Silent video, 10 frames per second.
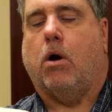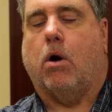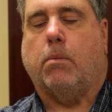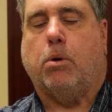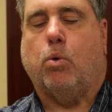
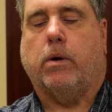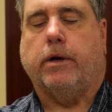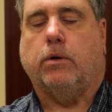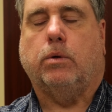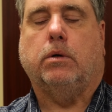
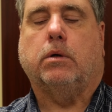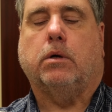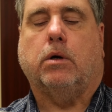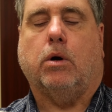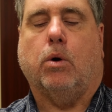arboreal,
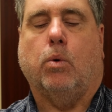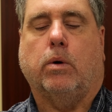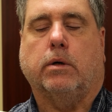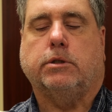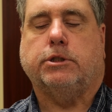
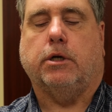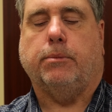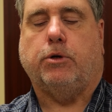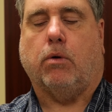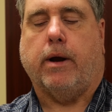or
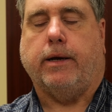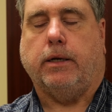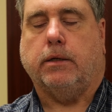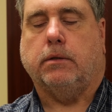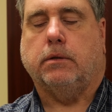
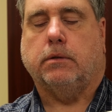subterranean.